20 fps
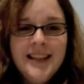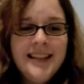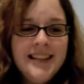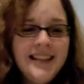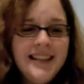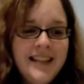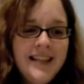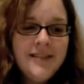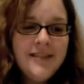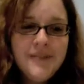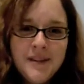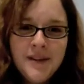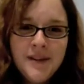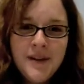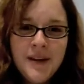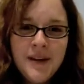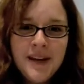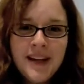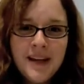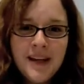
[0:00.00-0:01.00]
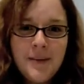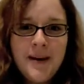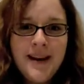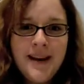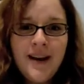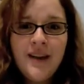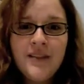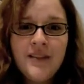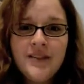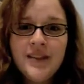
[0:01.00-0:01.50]
The flu couldn't keep me
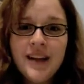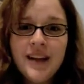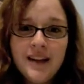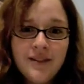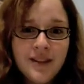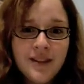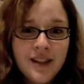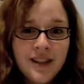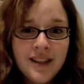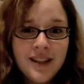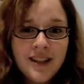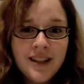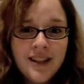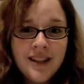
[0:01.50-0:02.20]
down forever.